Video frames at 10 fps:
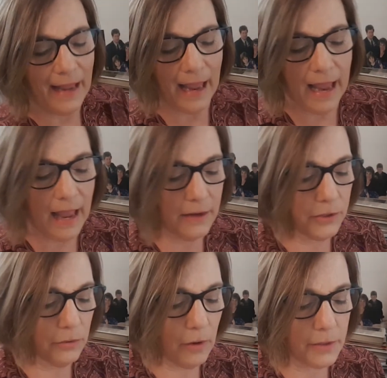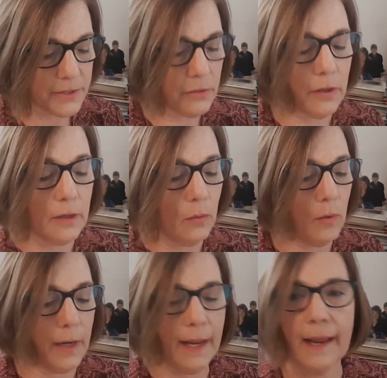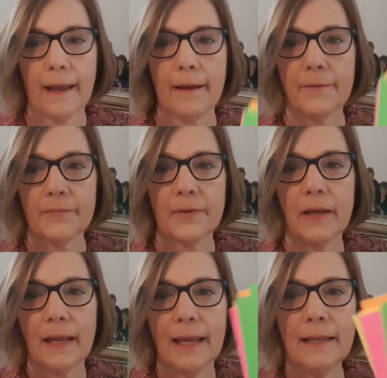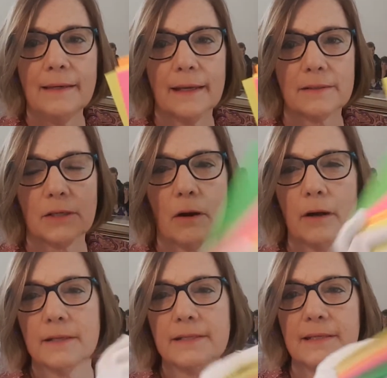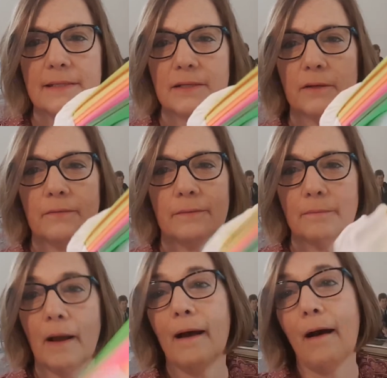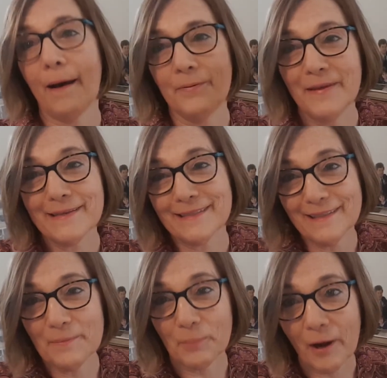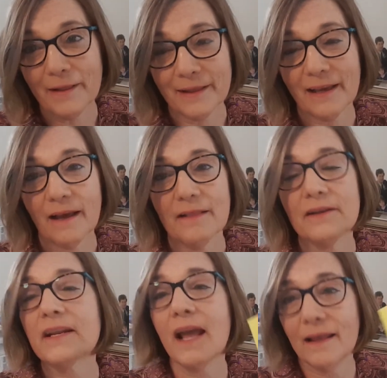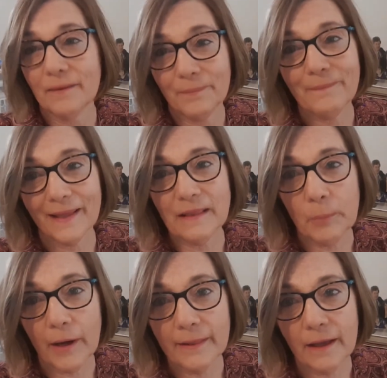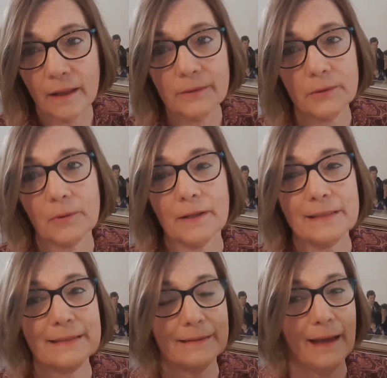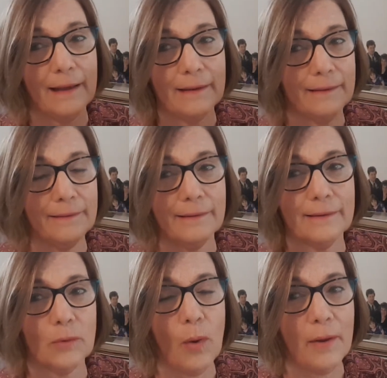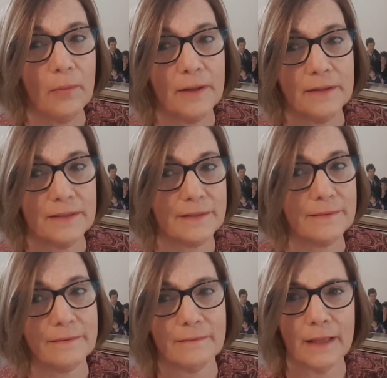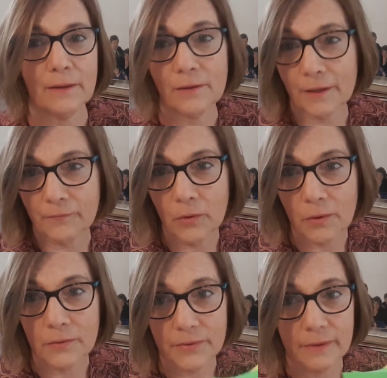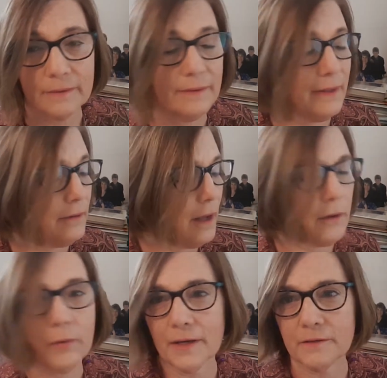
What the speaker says: And you're also going to want to have index cards. These are obviously brightly colored. Get the brightly colored ones. The white ones, they look like photos. They're not great